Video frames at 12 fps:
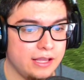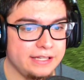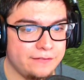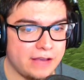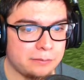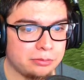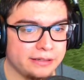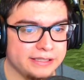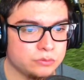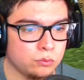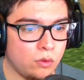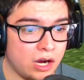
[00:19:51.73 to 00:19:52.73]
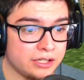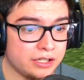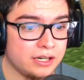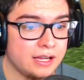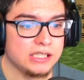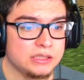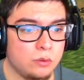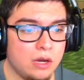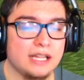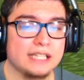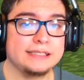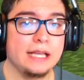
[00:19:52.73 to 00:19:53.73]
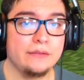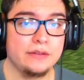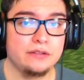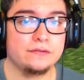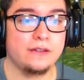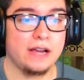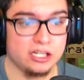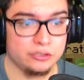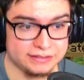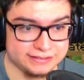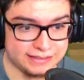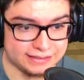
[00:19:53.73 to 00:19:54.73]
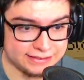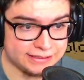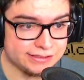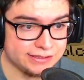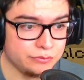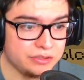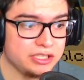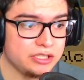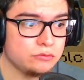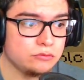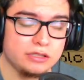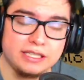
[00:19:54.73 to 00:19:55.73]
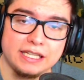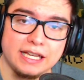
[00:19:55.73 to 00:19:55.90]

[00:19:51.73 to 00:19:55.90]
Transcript: and evaporates water, as well as giving you fire resistance, which is really